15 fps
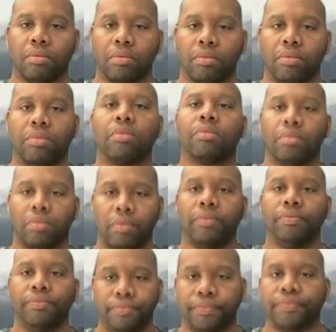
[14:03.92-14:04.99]
so to speak.
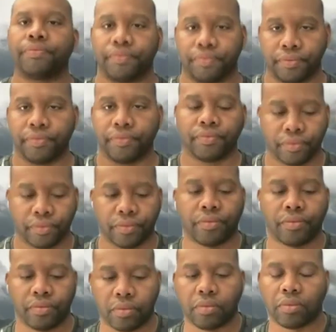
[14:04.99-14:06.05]
So
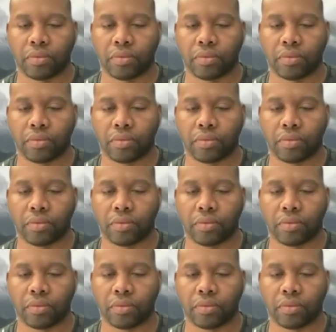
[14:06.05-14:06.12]
a